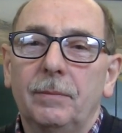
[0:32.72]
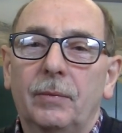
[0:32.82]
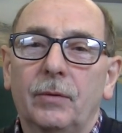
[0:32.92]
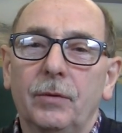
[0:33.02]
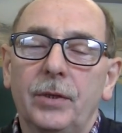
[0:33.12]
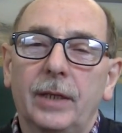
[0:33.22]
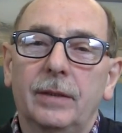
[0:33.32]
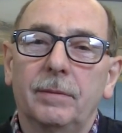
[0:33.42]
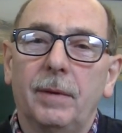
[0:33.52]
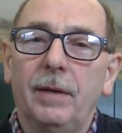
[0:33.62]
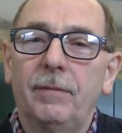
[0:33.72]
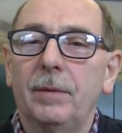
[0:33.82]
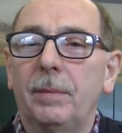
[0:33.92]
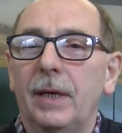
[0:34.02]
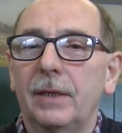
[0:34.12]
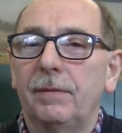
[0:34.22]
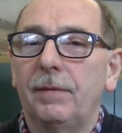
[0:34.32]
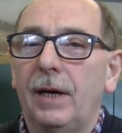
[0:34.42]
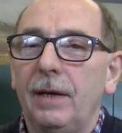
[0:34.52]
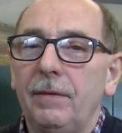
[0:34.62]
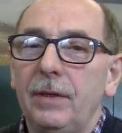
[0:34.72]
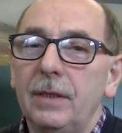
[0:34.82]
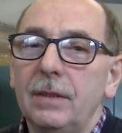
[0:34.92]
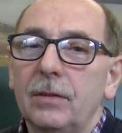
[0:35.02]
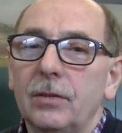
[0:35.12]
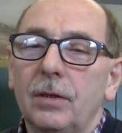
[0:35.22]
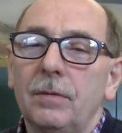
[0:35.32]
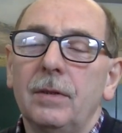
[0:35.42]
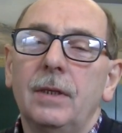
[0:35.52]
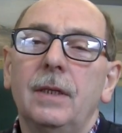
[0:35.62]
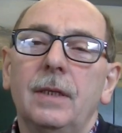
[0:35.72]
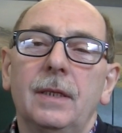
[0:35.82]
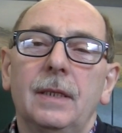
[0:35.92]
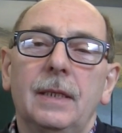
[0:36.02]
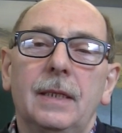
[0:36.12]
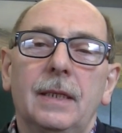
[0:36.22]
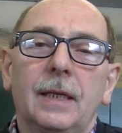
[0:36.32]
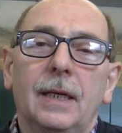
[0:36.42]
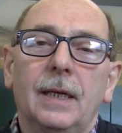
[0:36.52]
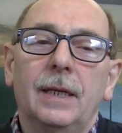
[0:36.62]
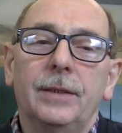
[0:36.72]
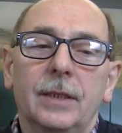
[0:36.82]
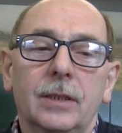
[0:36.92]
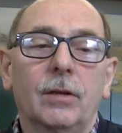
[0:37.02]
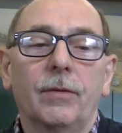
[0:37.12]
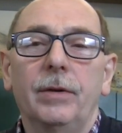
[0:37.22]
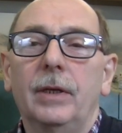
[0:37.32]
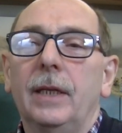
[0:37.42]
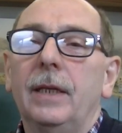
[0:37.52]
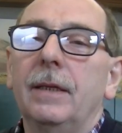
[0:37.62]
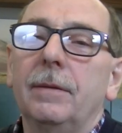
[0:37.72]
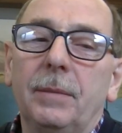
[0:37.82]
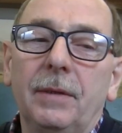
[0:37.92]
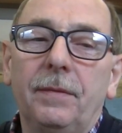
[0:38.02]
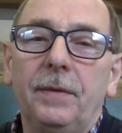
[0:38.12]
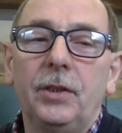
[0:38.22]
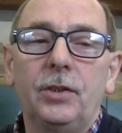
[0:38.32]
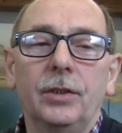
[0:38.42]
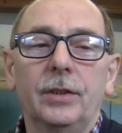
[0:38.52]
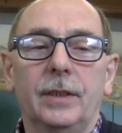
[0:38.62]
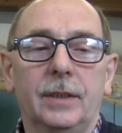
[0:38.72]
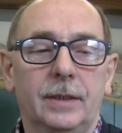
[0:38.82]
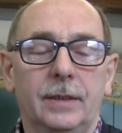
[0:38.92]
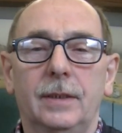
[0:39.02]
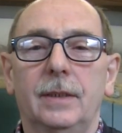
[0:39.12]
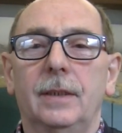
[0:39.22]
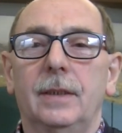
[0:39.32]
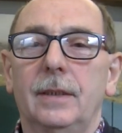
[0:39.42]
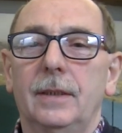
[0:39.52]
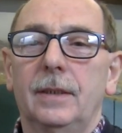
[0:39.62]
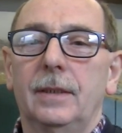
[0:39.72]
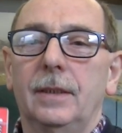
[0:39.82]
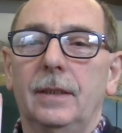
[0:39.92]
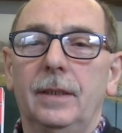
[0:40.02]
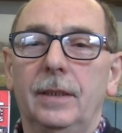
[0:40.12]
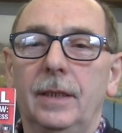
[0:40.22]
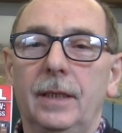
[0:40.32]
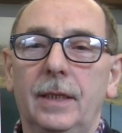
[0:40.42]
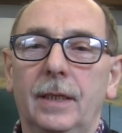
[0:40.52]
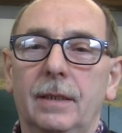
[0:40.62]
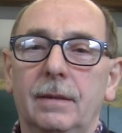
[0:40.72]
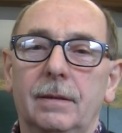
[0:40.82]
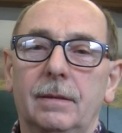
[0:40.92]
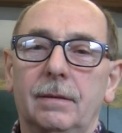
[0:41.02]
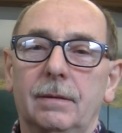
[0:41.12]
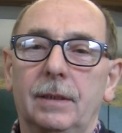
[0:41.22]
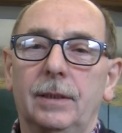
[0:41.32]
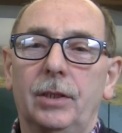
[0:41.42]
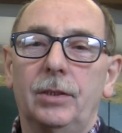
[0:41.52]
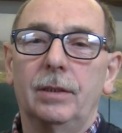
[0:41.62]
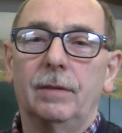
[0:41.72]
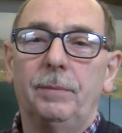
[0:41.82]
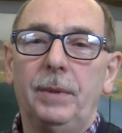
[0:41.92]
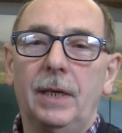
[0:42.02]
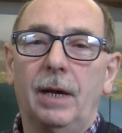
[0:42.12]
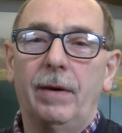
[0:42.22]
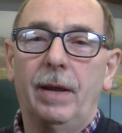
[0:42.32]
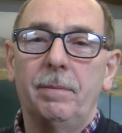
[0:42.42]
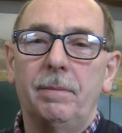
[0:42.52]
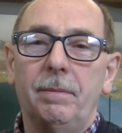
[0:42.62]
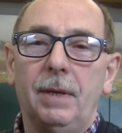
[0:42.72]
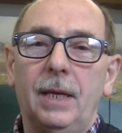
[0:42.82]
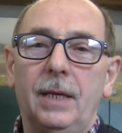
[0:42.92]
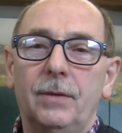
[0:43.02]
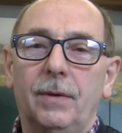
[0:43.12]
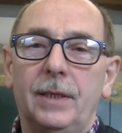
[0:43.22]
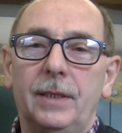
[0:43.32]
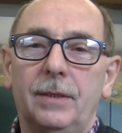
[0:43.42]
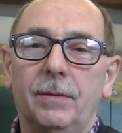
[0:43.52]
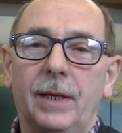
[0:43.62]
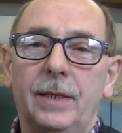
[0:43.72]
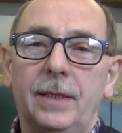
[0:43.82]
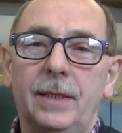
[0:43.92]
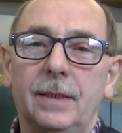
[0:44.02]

Project of mine for the past five years or so and has currently been featured in the edition of BRM May 2020